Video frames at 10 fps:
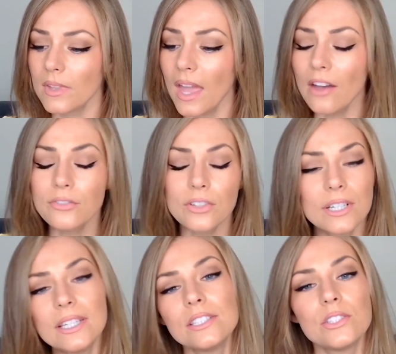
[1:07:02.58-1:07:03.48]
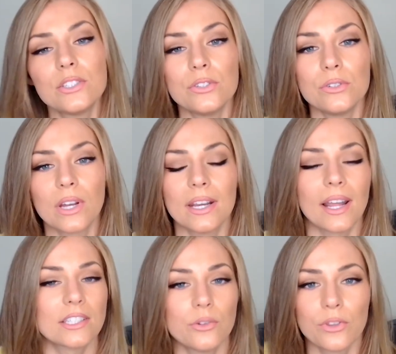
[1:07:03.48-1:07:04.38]
effort into
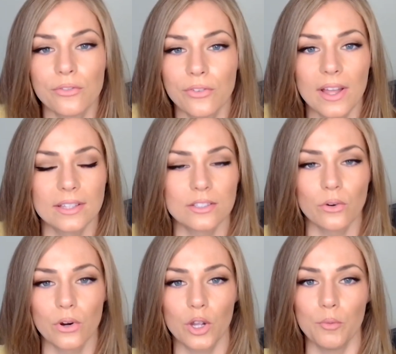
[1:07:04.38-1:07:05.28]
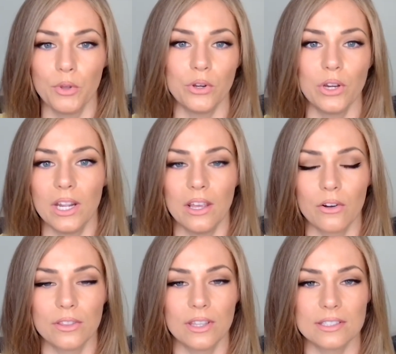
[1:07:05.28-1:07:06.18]
connecting with friends or community
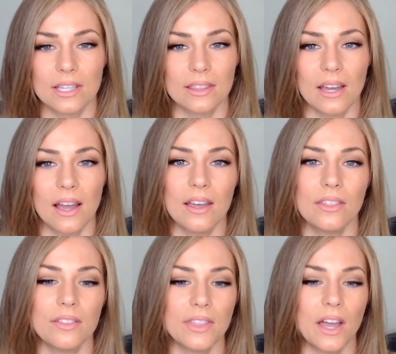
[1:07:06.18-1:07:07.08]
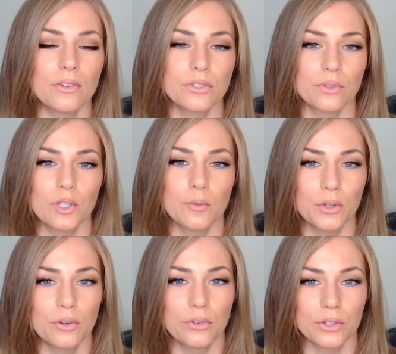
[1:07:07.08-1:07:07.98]
or things like that. I thought that was really
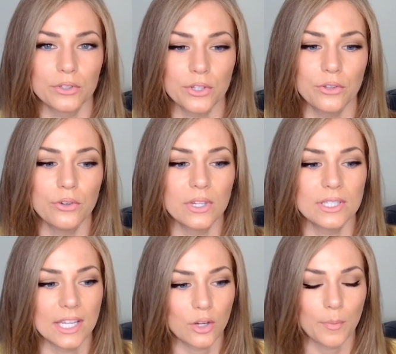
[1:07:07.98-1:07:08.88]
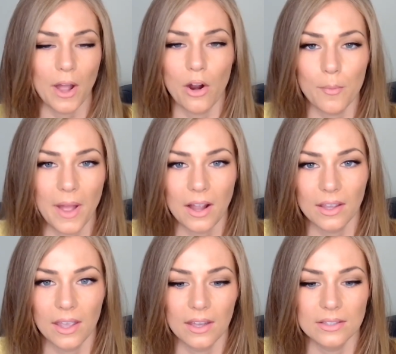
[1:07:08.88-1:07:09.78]
beautiful. So you can take your power back
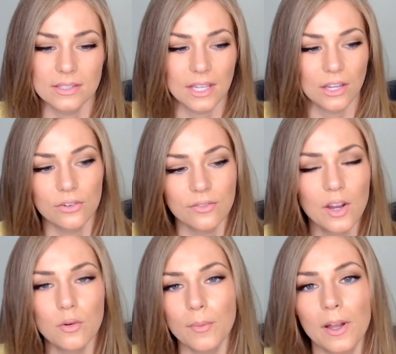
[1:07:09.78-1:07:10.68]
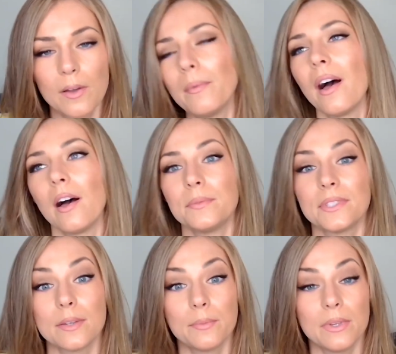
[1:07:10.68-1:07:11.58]
and set your environment up
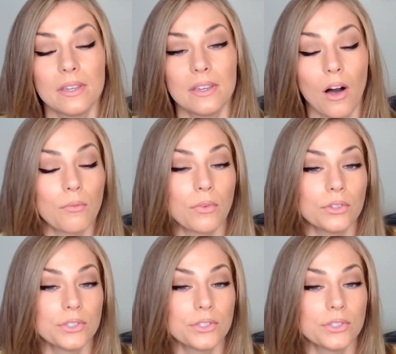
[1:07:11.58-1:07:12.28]
to be helpful to